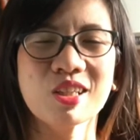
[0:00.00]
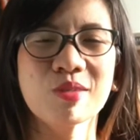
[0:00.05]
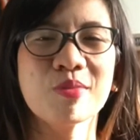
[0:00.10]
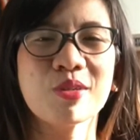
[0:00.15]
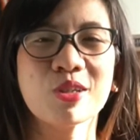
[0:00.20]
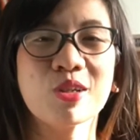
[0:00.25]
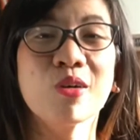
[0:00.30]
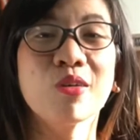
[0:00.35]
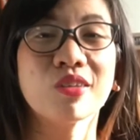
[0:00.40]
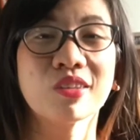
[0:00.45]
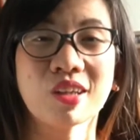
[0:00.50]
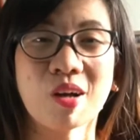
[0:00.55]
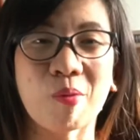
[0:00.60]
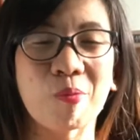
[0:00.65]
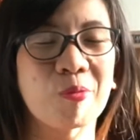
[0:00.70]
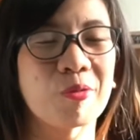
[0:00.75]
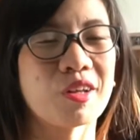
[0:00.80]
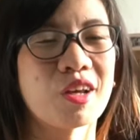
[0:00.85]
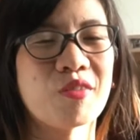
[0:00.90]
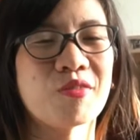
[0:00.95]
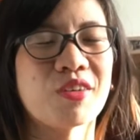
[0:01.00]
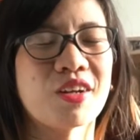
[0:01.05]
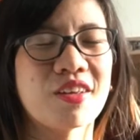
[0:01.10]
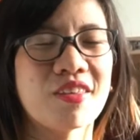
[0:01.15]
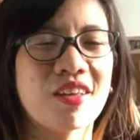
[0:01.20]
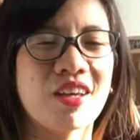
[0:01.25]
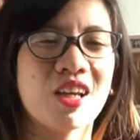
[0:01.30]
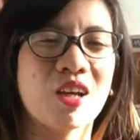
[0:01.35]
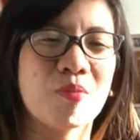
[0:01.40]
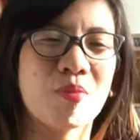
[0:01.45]
me choked up whenever I
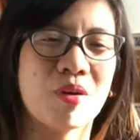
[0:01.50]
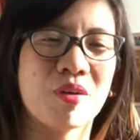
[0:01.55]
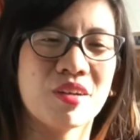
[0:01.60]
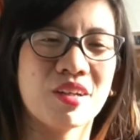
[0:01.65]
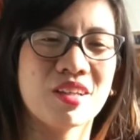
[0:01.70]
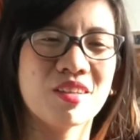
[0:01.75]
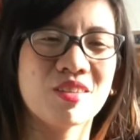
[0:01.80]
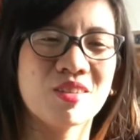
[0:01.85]
think about it.